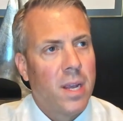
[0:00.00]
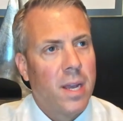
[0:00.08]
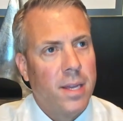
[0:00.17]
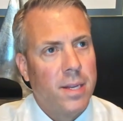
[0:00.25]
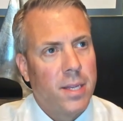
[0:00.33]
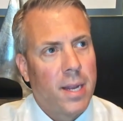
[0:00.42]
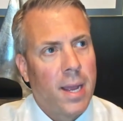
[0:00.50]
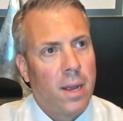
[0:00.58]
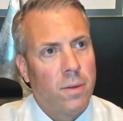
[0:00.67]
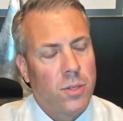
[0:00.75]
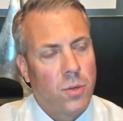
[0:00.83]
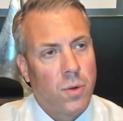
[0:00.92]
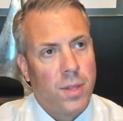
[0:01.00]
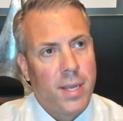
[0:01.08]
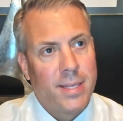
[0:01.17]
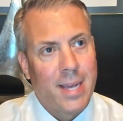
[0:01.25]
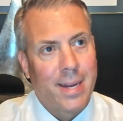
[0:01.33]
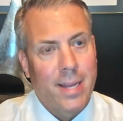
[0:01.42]
And then today it was sort of the
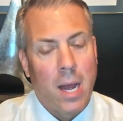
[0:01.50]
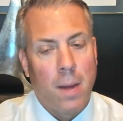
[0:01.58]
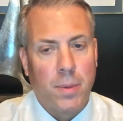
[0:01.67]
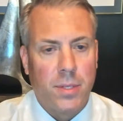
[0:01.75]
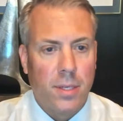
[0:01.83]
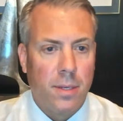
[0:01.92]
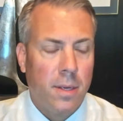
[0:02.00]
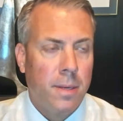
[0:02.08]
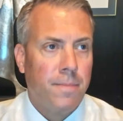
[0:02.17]
exact opposite.